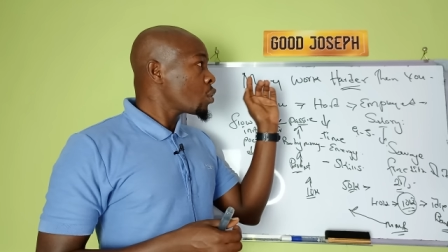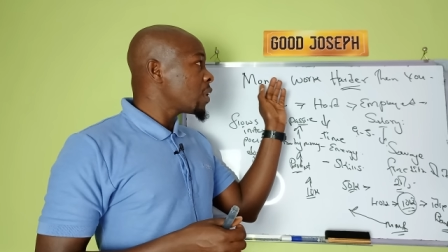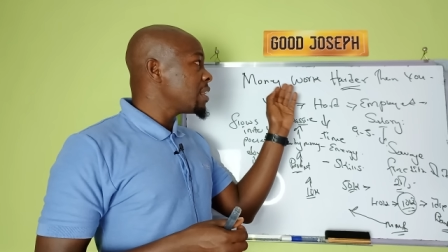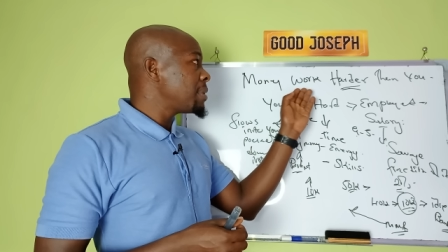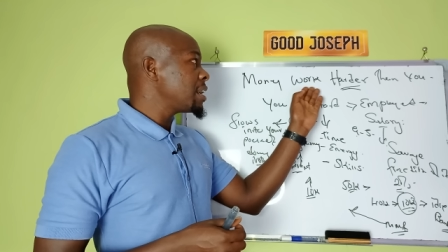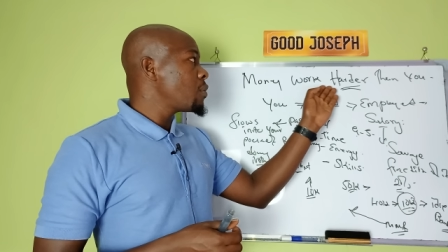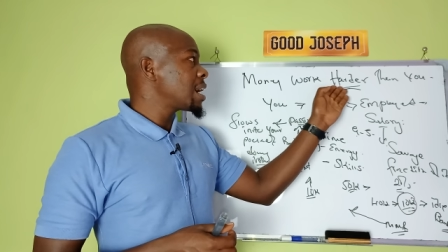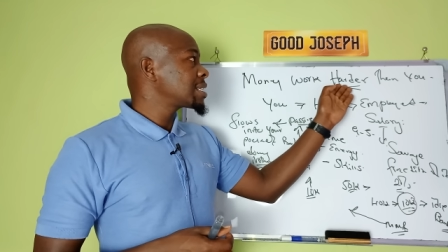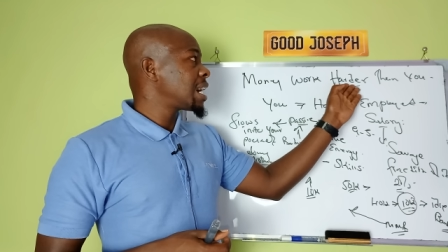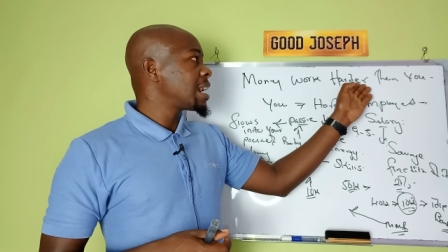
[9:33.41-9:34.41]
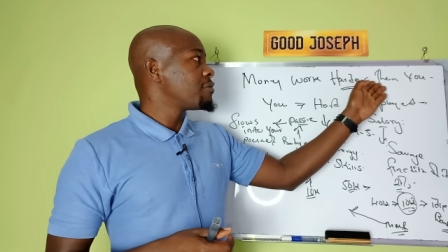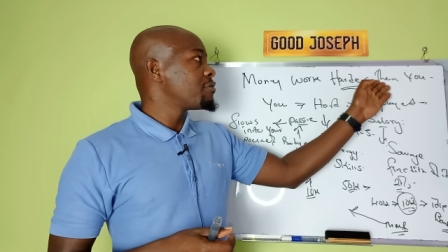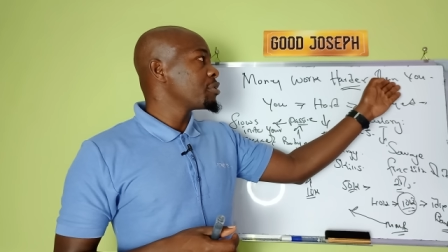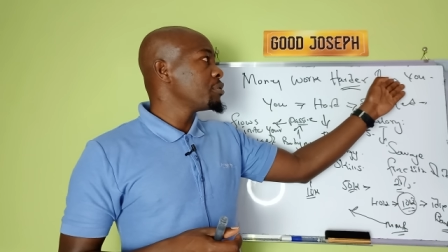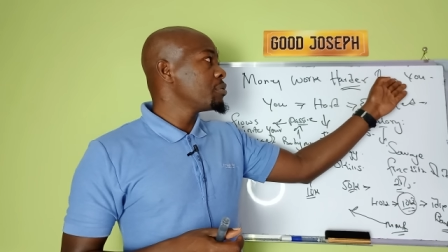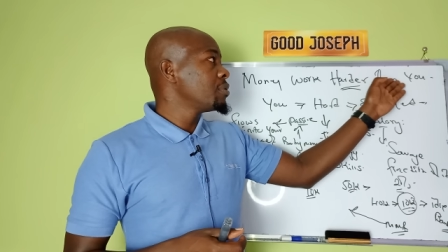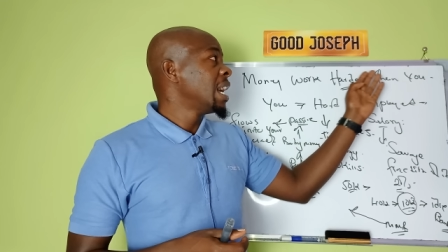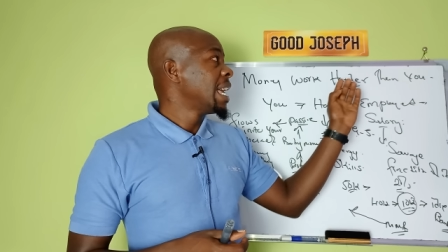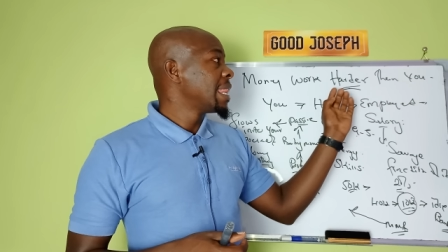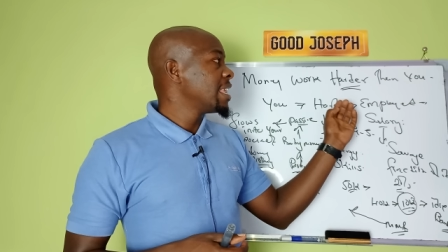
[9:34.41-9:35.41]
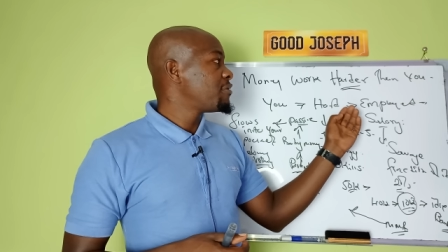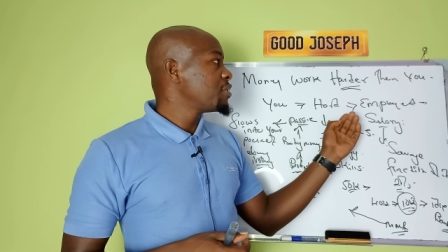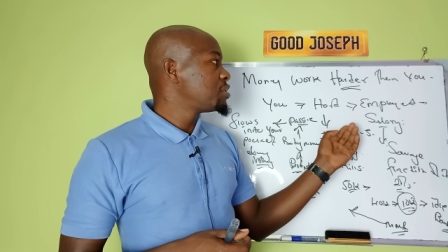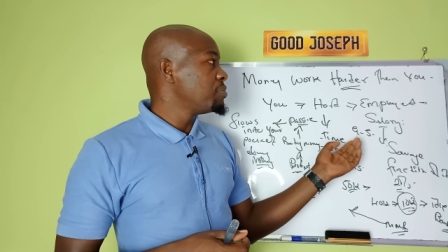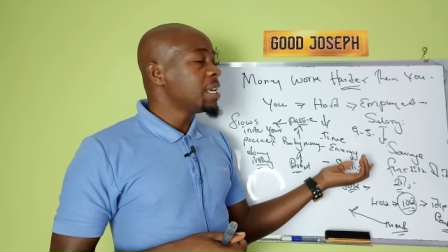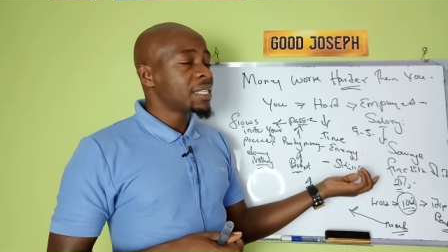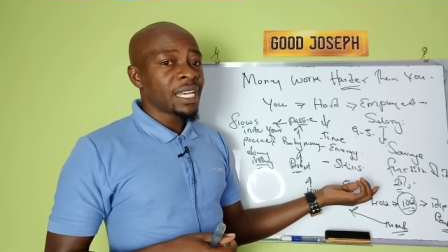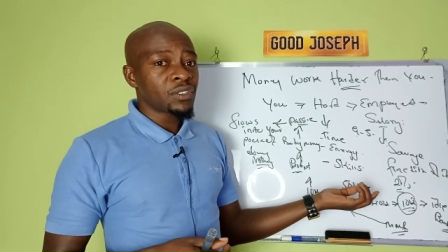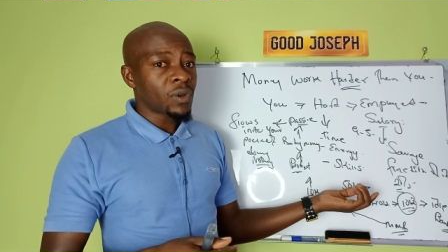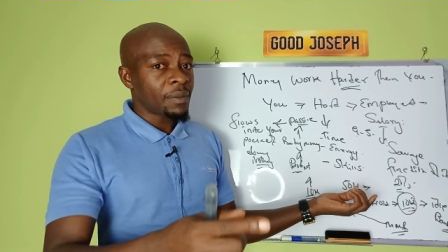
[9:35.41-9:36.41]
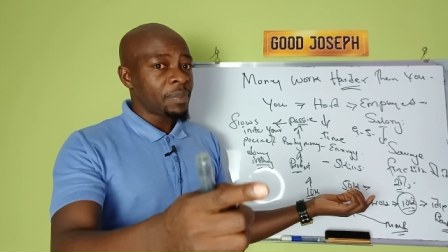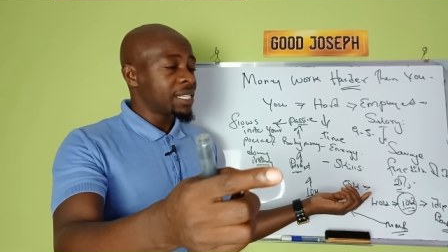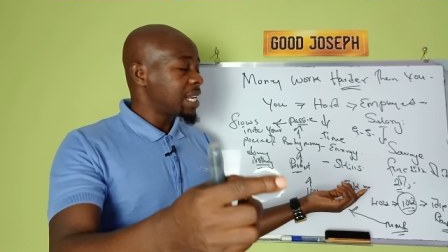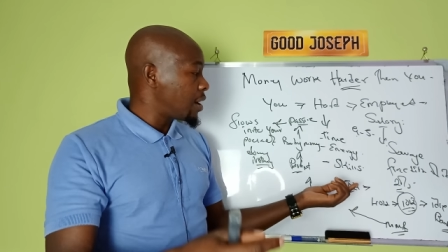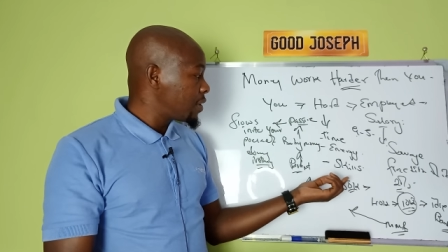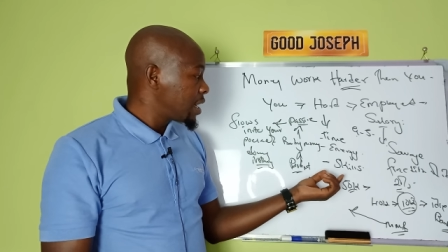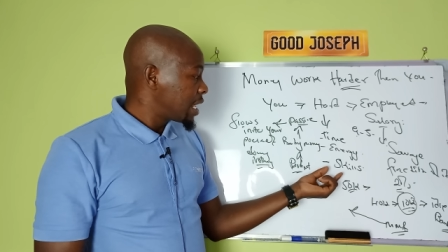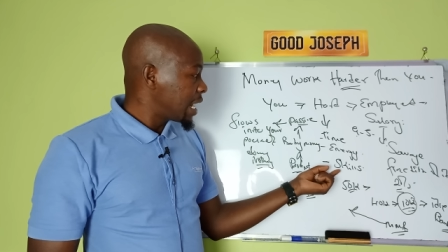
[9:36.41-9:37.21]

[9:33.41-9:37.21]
When the money works harder for you, therefore it means, guess what happens now?